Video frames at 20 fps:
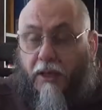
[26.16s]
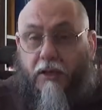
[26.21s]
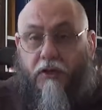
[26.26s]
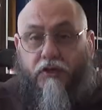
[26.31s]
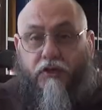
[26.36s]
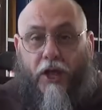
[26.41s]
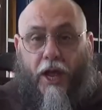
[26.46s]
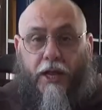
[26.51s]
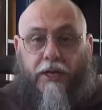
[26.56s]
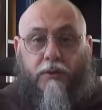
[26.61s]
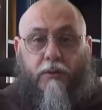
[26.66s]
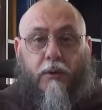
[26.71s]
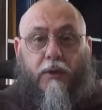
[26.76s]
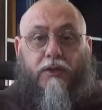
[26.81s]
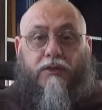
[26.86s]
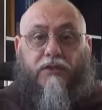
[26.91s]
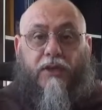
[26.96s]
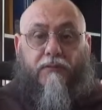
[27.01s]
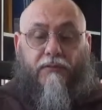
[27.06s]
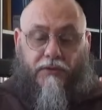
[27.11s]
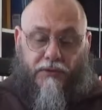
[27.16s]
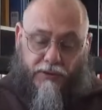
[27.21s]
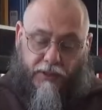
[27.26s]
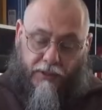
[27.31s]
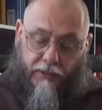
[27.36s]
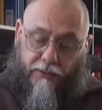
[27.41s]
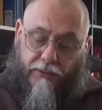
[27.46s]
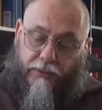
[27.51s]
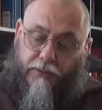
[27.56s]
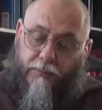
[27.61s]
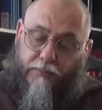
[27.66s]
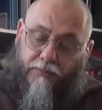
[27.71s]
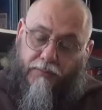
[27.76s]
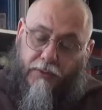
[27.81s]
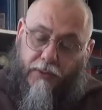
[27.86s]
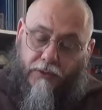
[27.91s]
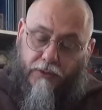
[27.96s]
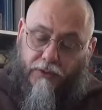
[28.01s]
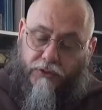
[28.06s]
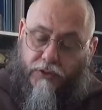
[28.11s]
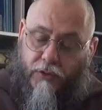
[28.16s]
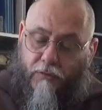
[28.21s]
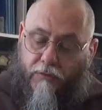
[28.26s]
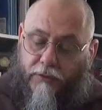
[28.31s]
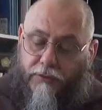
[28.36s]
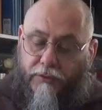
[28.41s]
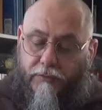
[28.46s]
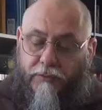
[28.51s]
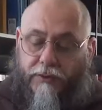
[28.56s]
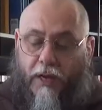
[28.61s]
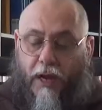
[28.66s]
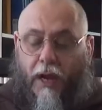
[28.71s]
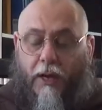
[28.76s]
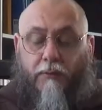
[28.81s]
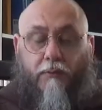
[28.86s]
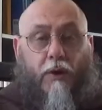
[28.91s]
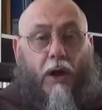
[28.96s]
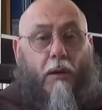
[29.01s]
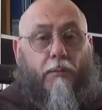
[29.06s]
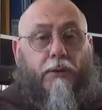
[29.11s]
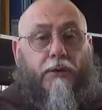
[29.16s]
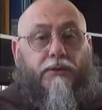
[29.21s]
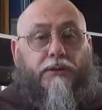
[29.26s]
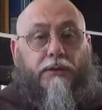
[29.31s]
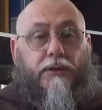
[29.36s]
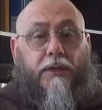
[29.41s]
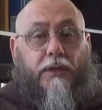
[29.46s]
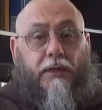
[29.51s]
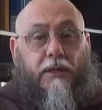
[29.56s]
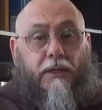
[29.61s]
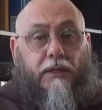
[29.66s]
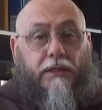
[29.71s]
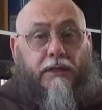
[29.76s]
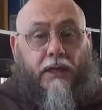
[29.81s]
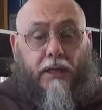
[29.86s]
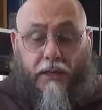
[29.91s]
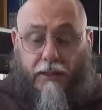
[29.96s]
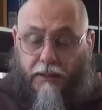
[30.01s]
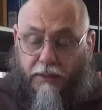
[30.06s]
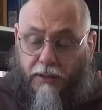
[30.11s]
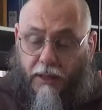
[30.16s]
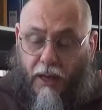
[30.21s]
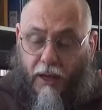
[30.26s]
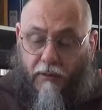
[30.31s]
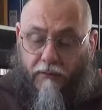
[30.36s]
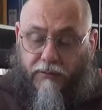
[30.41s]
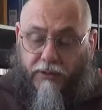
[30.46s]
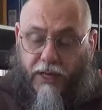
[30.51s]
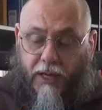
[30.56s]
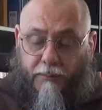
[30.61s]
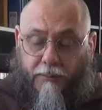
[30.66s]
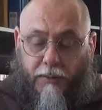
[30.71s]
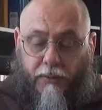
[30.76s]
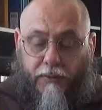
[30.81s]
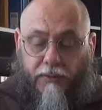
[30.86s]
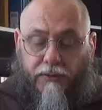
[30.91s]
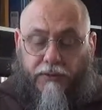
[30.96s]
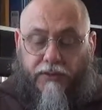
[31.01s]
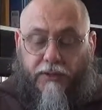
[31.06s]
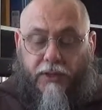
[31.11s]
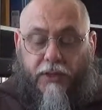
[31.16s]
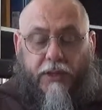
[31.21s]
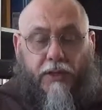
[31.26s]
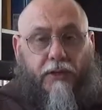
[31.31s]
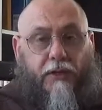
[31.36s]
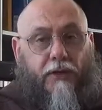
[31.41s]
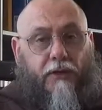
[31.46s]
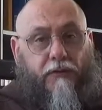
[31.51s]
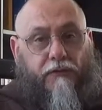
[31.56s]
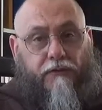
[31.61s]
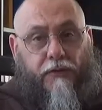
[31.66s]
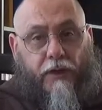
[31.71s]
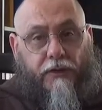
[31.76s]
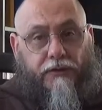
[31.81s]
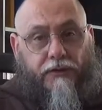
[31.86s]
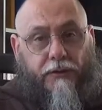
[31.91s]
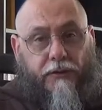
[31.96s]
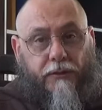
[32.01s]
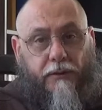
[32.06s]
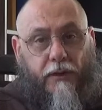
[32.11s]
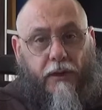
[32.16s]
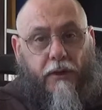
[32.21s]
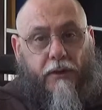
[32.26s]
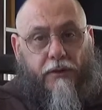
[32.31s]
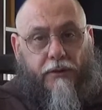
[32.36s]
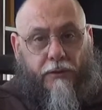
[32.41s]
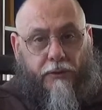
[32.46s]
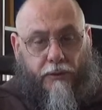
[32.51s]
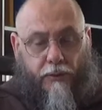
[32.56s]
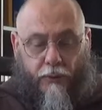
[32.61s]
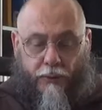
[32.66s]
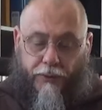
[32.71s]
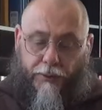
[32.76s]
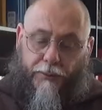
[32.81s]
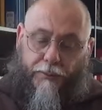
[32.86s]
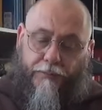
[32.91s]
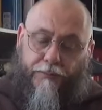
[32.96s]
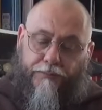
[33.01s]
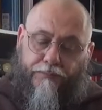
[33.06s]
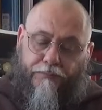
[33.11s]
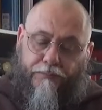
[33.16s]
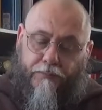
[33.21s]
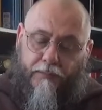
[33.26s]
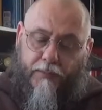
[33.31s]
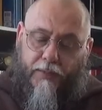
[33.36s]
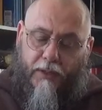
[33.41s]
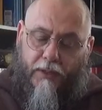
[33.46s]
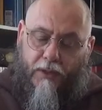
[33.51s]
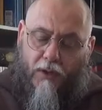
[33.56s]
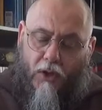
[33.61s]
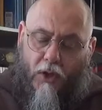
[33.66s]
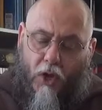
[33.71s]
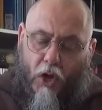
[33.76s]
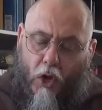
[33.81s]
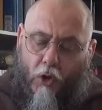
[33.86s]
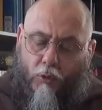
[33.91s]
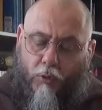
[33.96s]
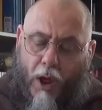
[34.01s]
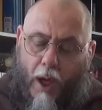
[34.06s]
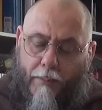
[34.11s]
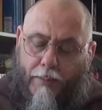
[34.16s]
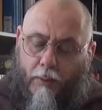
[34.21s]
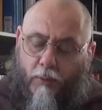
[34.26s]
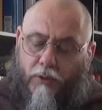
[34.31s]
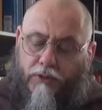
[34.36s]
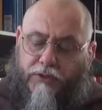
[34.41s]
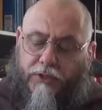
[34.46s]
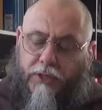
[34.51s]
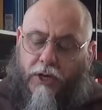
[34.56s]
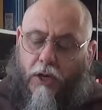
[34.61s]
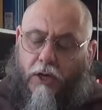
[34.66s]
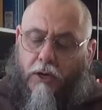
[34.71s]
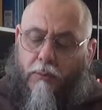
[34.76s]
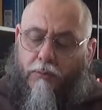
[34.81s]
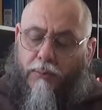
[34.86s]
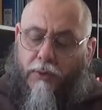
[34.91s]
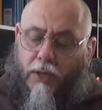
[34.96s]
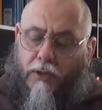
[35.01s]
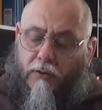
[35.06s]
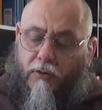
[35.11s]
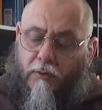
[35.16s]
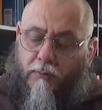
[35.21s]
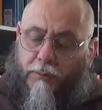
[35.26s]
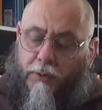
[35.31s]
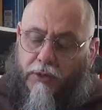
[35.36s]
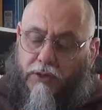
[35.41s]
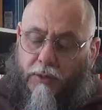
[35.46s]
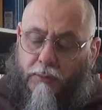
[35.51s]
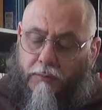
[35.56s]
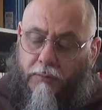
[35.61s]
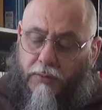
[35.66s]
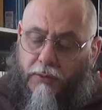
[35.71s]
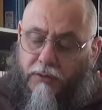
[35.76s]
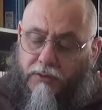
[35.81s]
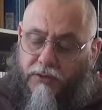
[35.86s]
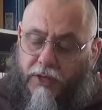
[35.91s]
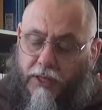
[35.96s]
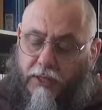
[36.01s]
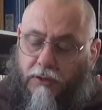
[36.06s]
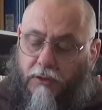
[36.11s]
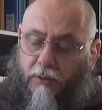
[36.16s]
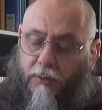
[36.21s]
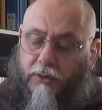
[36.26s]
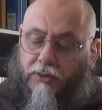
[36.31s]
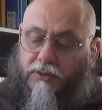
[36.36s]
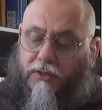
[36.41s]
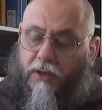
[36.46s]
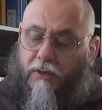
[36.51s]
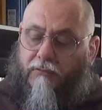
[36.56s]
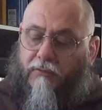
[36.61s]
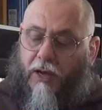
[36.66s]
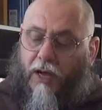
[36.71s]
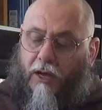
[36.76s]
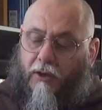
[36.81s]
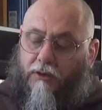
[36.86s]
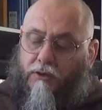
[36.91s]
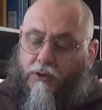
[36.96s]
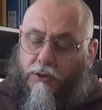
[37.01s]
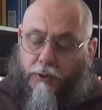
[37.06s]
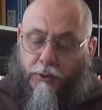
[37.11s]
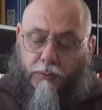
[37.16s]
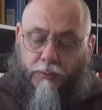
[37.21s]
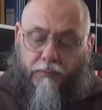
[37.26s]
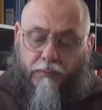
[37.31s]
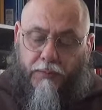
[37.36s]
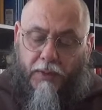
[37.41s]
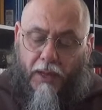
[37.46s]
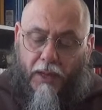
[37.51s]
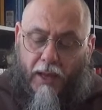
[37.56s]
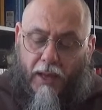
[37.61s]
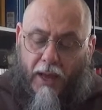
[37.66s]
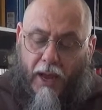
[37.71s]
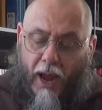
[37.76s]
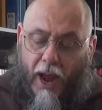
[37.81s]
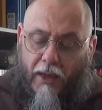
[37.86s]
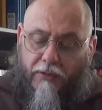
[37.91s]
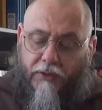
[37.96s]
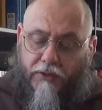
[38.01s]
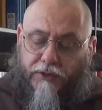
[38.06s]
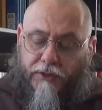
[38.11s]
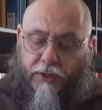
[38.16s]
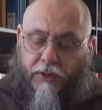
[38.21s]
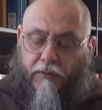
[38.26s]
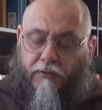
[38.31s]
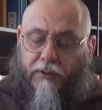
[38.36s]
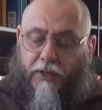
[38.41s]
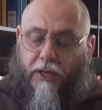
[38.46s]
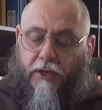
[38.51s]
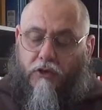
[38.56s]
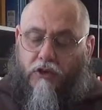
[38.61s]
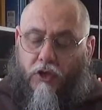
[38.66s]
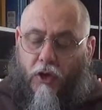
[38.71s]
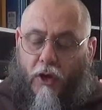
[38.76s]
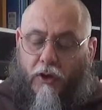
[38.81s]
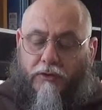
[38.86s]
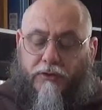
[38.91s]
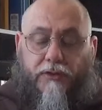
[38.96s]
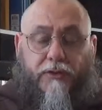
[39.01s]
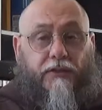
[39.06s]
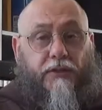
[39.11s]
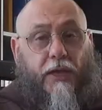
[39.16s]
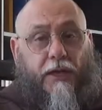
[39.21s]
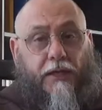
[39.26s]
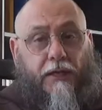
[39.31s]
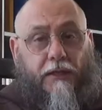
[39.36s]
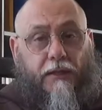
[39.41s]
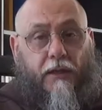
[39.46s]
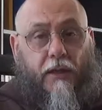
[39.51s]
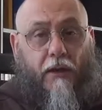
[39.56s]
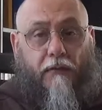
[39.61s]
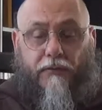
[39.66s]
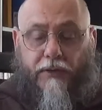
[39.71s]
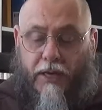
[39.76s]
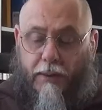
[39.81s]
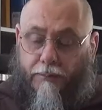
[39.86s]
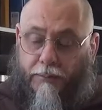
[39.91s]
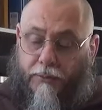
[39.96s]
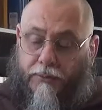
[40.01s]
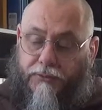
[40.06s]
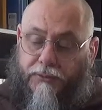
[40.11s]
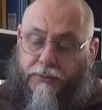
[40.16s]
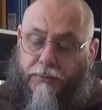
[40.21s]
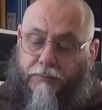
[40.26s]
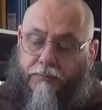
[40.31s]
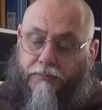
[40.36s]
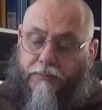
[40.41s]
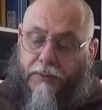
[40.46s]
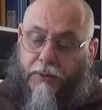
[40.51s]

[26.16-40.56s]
January 17th, the Servant of God, Robert, King of Naples, Confessor, Third Order. Robert was the younger brother of Bishop St. Louis of Anjou and the son of King Charles II of Naples.